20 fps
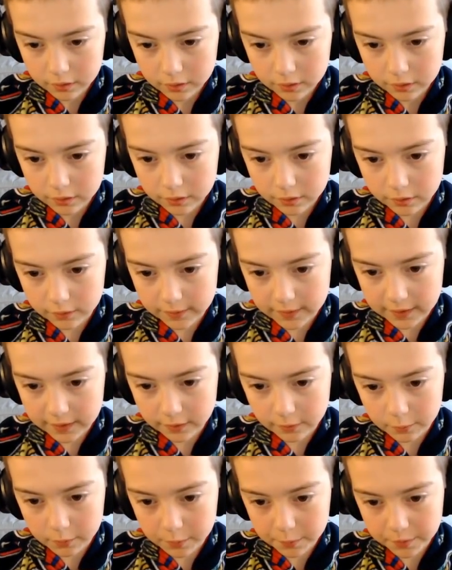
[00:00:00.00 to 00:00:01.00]
So that is
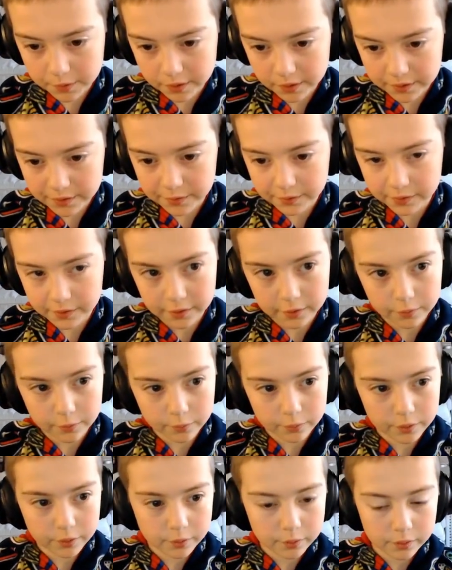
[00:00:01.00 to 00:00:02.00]
what we're going to do.